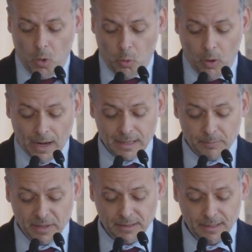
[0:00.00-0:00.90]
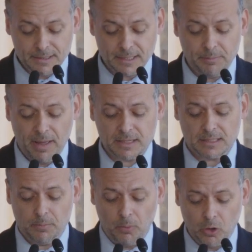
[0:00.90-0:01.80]
while the Middle East remains
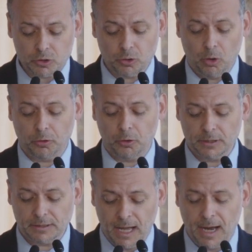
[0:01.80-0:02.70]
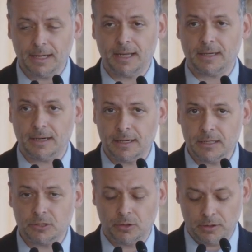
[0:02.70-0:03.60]
the most authoritarian
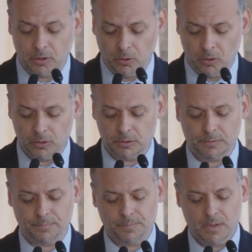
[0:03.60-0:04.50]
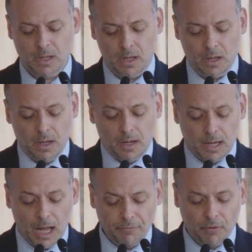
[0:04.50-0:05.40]
region in the world.
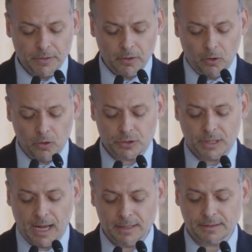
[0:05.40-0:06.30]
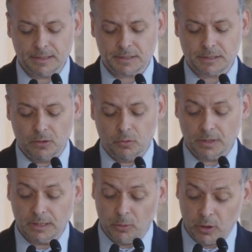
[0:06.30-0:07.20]
Half of the world's countries with
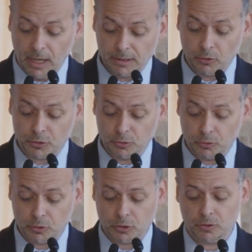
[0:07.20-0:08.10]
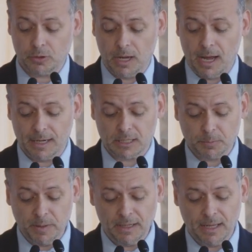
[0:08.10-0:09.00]
a democratic constitution are
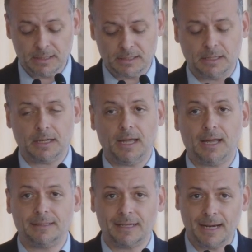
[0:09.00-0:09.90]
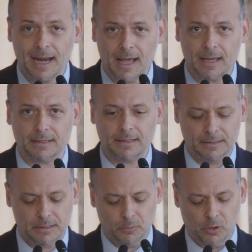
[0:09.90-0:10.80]
experiencing a decline
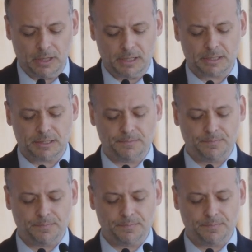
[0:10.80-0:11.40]
in democracy.